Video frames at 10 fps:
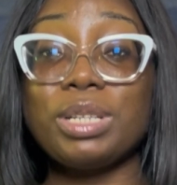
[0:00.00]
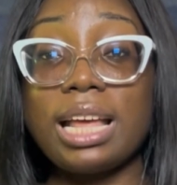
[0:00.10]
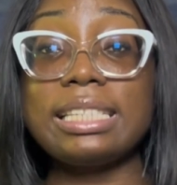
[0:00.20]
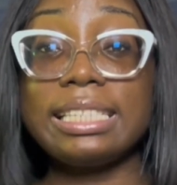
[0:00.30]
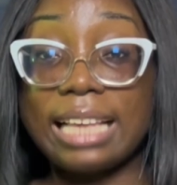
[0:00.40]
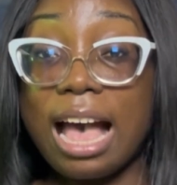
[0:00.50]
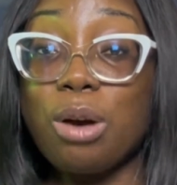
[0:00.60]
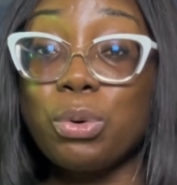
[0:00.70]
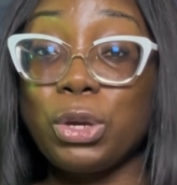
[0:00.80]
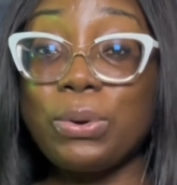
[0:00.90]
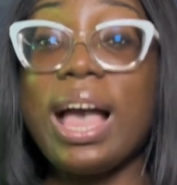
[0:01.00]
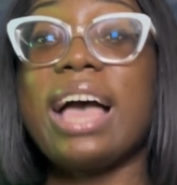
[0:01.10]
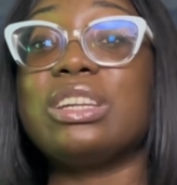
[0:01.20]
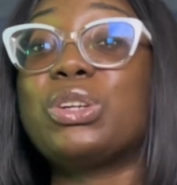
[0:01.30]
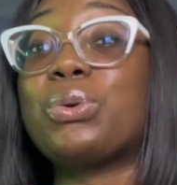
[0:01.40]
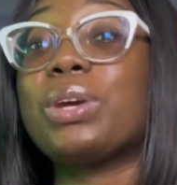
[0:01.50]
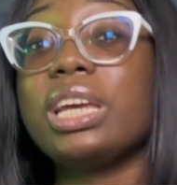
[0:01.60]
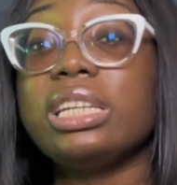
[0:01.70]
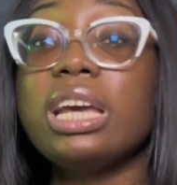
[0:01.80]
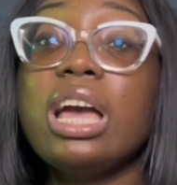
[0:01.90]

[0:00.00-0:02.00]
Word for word: But that is how you had grid